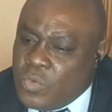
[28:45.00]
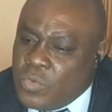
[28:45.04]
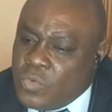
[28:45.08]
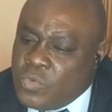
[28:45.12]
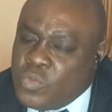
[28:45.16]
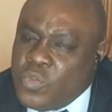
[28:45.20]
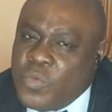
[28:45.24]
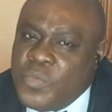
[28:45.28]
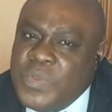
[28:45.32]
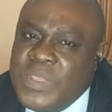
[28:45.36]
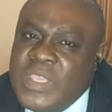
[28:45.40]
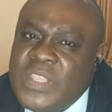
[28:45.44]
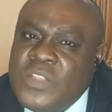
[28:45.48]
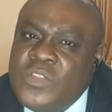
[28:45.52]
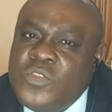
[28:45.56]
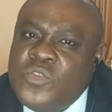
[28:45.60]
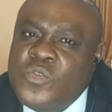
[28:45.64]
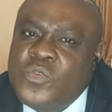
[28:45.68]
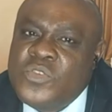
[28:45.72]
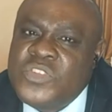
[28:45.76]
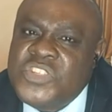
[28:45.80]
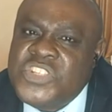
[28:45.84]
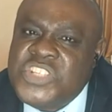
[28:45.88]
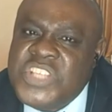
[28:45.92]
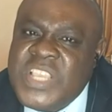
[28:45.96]
to begin
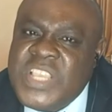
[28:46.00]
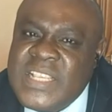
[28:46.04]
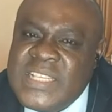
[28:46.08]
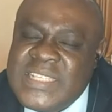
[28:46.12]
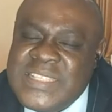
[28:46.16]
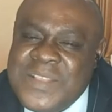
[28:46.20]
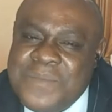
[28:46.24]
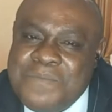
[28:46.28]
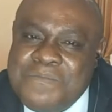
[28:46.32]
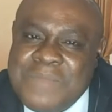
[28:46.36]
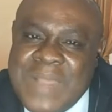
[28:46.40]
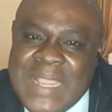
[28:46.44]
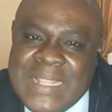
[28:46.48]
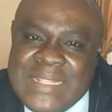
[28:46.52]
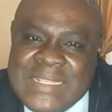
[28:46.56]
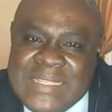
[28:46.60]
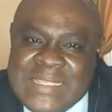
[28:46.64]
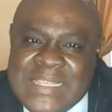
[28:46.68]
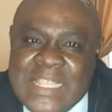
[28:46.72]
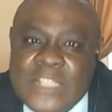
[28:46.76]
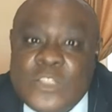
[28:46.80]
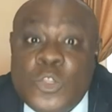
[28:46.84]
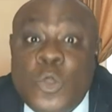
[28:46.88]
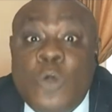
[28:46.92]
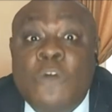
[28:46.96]
to change the
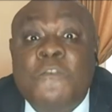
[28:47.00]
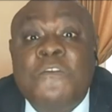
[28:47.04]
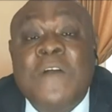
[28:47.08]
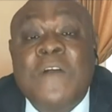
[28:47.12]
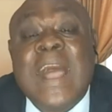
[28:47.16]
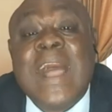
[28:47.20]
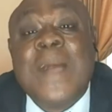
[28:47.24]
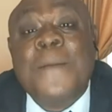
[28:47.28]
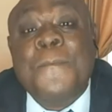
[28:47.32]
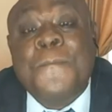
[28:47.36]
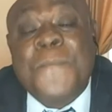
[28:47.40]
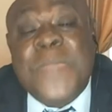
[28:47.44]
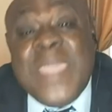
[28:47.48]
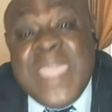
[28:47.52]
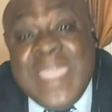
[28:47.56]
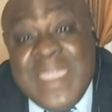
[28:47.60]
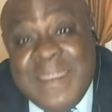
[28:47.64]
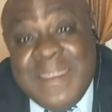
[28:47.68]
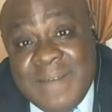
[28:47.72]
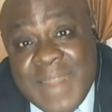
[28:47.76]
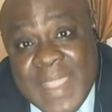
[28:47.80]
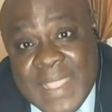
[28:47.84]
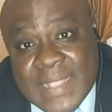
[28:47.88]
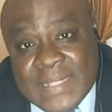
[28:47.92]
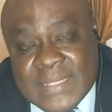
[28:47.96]
mindset of our
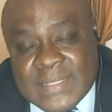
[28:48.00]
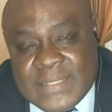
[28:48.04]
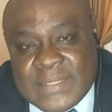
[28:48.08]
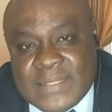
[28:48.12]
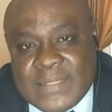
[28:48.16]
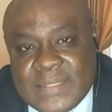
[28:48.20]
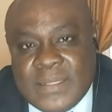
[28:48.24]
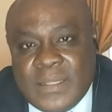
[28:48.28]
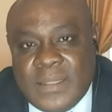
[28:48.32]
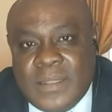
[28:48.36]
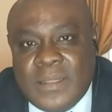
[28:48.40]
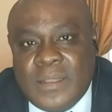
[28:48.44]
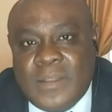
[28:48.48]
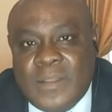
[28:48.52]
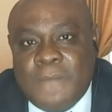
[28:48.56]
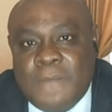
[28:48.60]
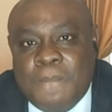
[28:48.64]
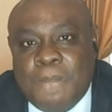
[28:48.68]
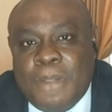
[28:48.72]
parents. Yeah.